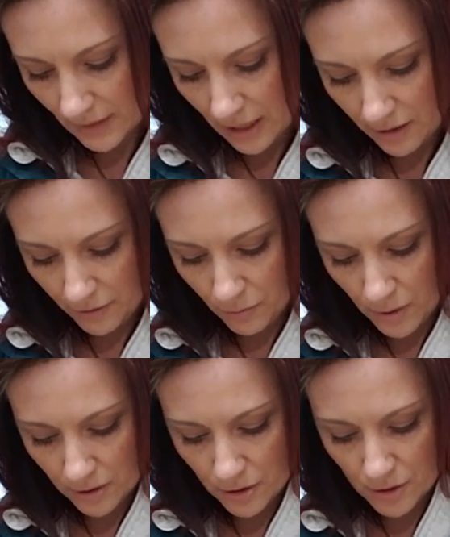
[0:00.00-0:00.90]
and if you
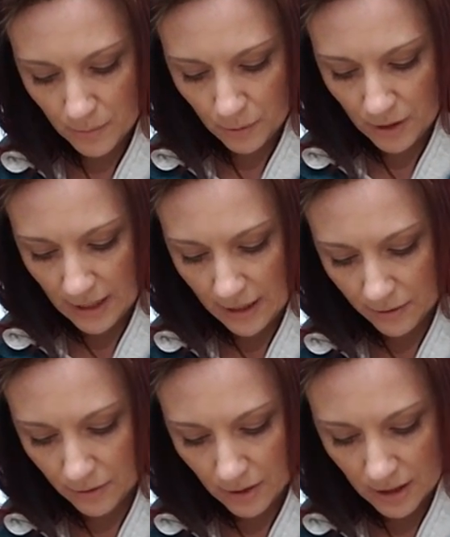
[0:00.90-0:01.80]
want to smooth it
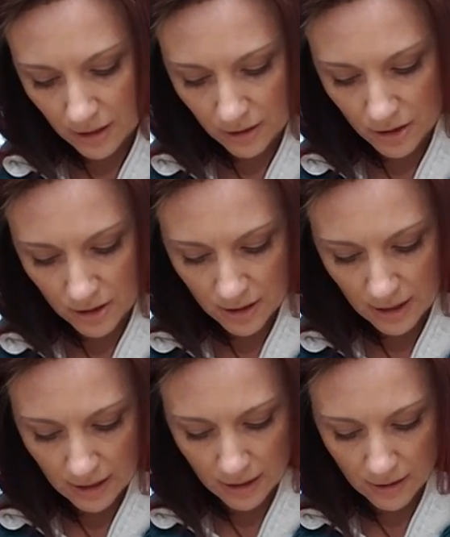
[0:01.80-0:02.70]
out, you can just
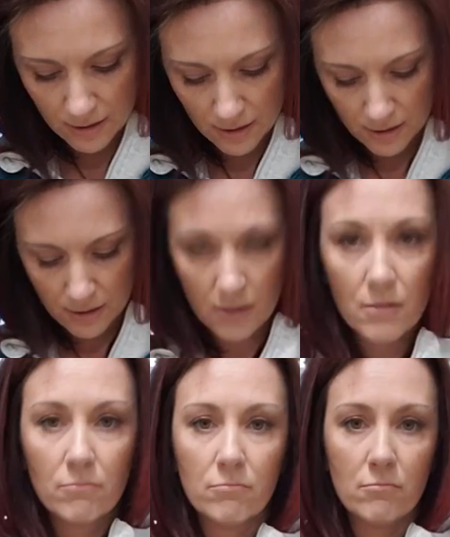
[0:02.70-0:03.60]
kind of
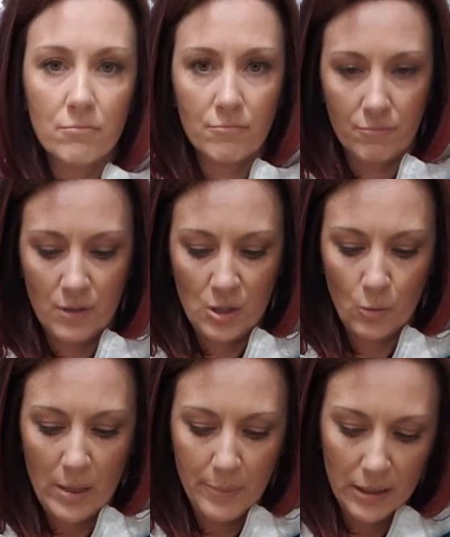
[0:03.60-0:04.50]

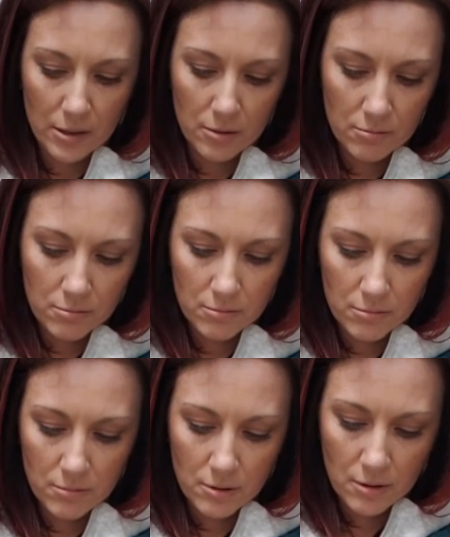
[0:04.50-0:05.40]
swipe it.
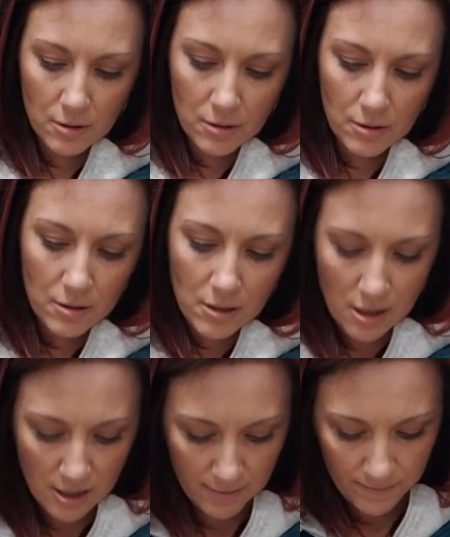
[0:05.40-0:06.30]

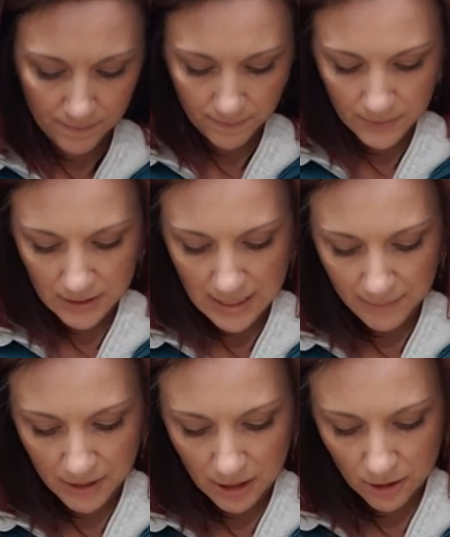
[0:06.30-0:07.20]
But
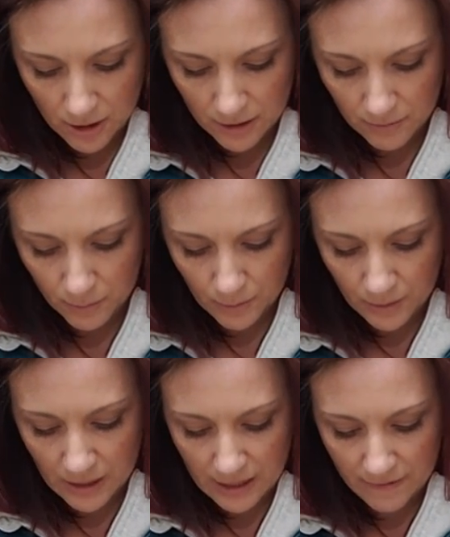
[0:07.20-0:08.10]
dabbing it on will
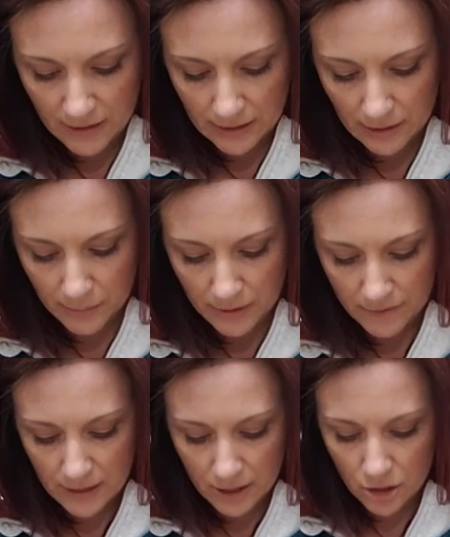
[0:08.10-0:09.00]
give it a little bit
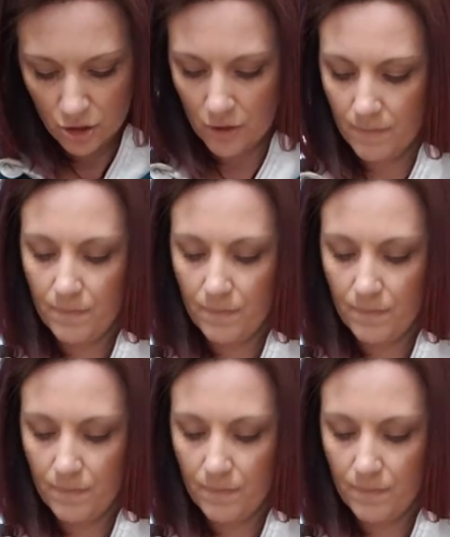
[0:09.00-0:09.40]
of texture.